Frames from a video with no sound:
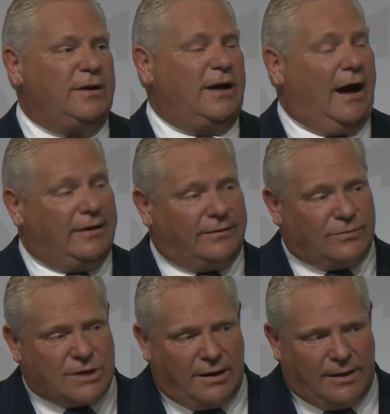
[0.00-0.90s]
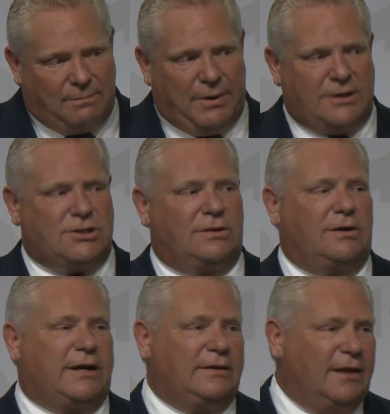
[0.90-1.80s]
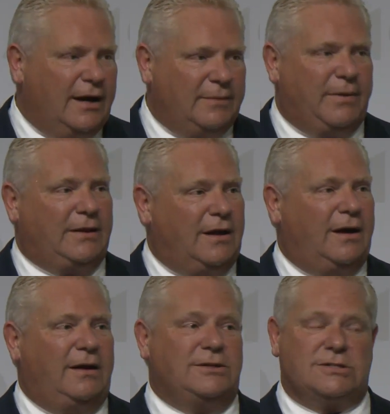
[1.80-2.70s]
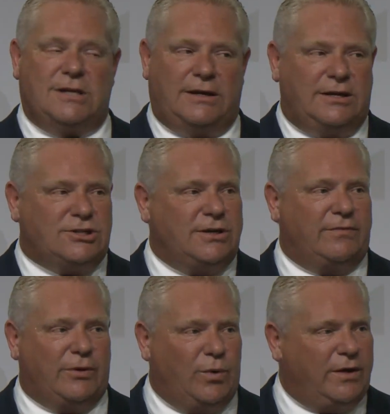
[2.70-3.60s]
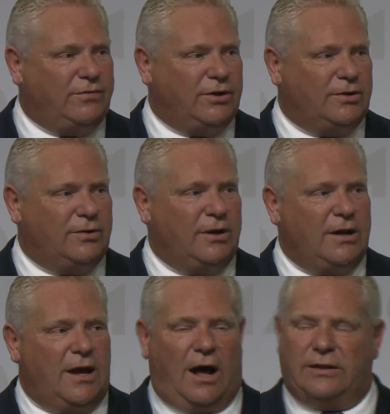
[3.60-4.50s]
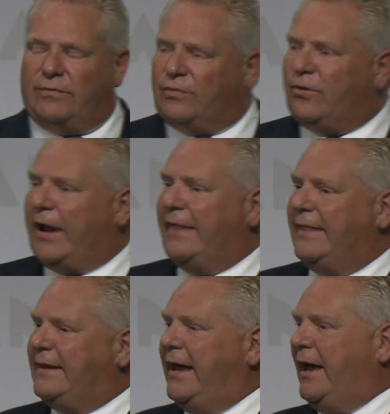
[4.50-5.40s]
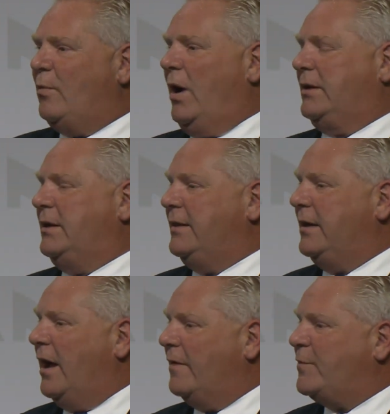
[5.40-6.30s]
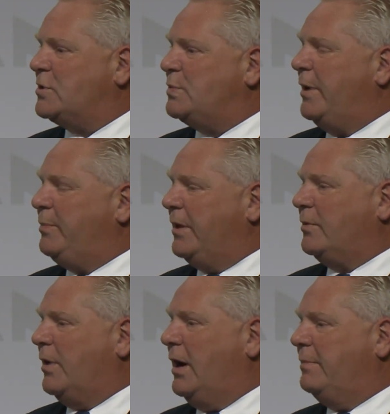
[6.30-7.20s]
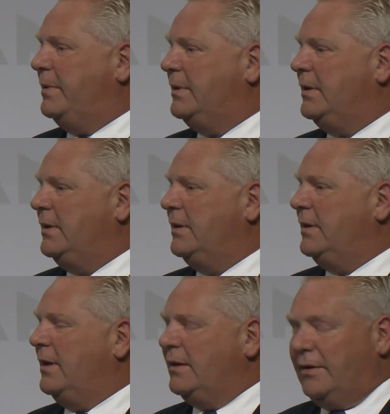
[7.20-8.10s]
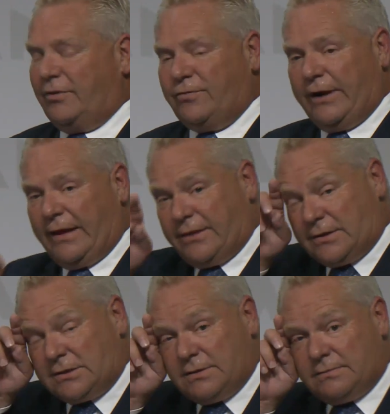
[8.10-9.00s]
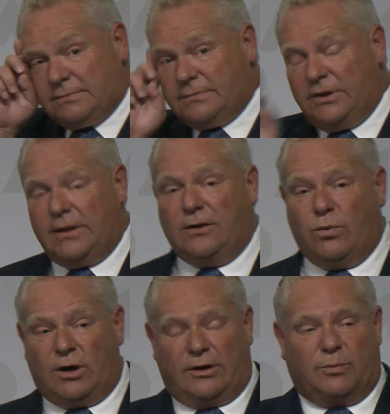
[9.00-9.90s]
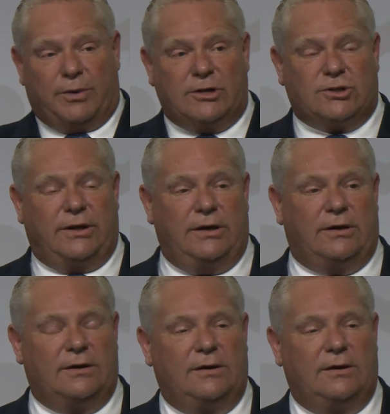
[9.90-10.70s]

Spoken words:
I was on the budget looking line by line, just like each and every one of you. I'll never forget the day I walked in the office with my brother Rob. I'll never forget this. You think we're under pressure here.